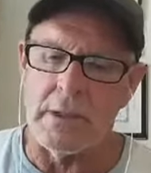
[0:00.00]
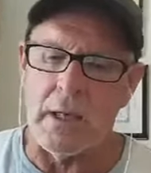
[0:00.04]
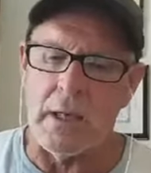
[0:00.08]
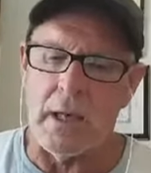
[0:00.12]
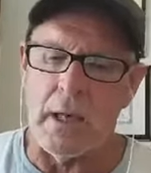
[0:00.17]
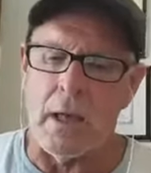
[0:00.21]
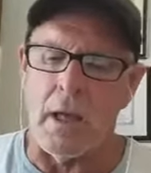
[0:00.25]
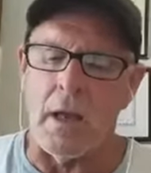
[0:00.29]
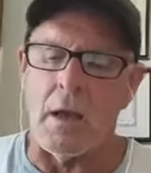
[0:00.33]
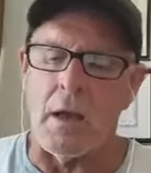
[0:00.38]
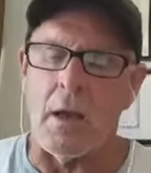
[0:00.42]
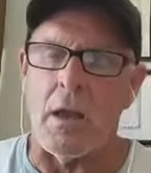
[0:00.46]

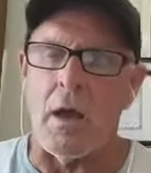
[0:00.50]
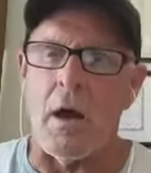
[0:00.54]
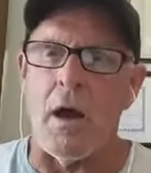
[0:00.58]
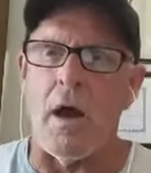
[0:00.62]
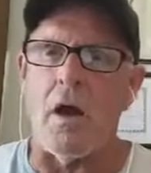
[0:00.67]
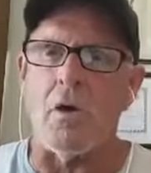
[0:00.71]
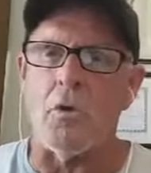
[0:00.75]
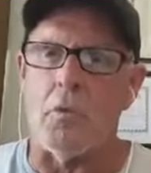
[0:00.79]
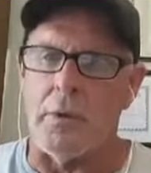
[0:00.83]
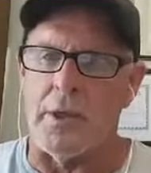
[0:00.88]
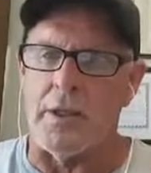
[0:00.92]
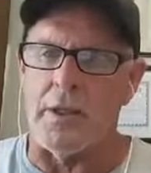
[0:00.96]

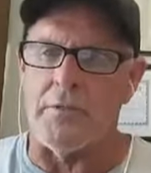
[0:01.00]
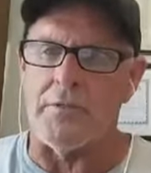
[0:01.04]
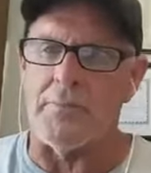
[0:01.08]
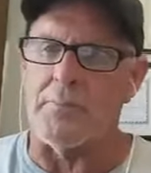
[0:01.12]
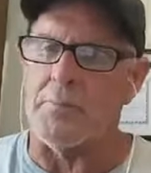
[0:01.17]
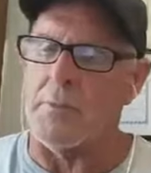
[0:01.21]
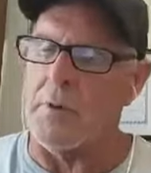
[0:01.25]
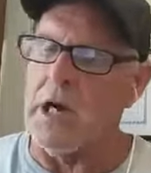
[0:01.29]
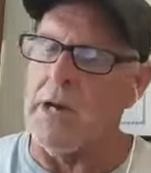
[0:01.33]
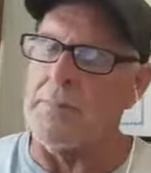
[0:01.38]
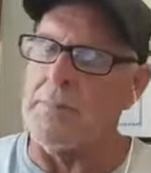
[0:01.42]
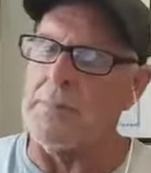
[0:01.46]
along with
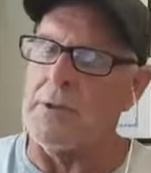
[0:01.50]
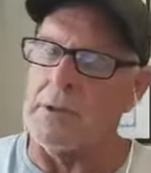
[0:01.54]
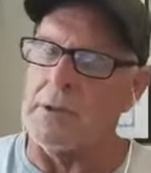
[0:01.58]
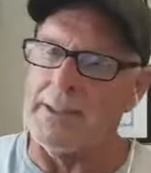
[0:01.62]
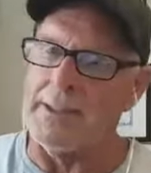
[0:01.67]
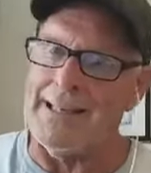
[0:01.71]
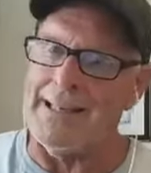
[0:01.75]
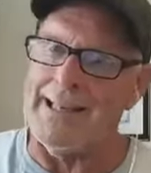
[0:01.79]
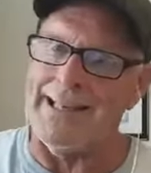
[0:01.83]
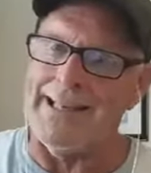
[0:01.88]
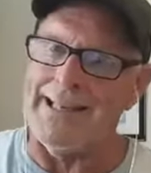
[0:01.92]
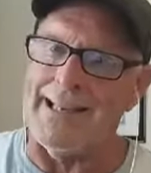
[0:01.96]
primal
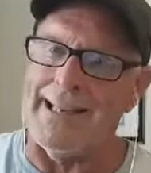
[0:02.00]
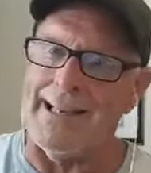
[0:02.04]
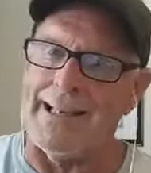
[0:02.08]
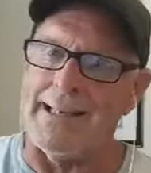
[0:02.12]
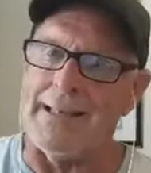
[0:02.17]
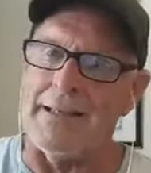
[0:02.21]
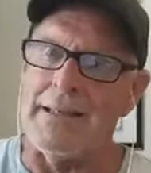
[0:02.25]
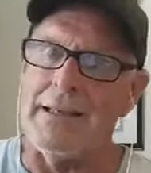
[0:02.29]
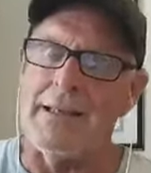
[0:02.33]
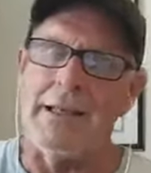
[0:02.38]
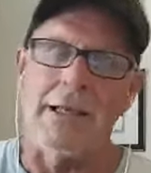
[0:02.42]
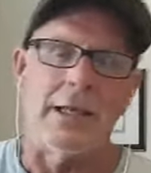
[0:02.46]

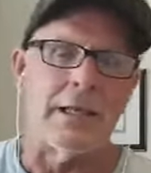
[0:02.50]
eating,